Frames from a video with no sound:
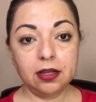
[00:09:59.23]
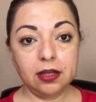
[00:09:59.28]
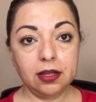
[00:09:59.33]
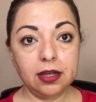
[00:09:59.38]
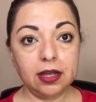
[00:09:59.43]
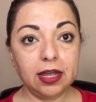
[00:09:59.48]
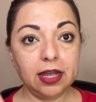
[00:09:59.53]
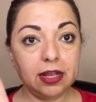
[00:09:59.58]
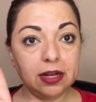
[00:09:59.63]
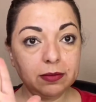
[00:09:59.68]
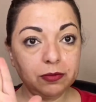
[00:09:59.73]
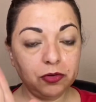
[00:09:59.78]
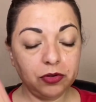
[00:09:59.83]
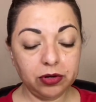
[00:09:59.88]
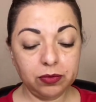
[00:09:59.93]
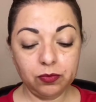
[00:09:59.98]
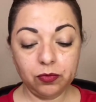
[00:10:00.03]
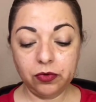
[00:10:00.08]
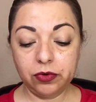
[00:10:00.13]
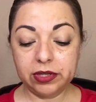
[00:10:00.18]
and I'm going to
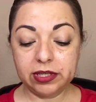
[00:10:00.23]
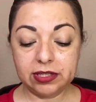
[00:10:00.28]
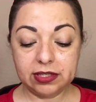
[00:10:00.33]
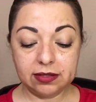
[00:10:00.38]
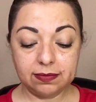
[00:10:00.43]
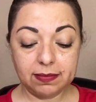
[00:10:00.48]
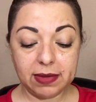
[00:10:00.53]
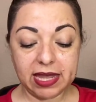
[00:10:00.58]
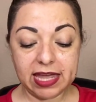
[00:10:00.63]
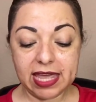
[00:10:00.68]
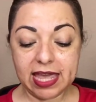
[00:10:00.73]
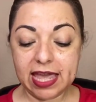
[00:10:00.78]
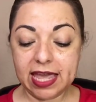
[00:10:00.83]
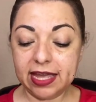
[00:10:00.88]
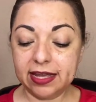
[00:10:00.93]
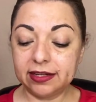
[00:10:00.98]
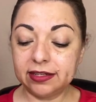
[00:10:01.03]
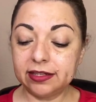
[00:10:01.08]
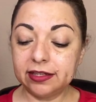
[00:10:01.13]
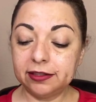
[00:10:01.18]
moist my
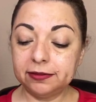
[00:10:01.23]
hand.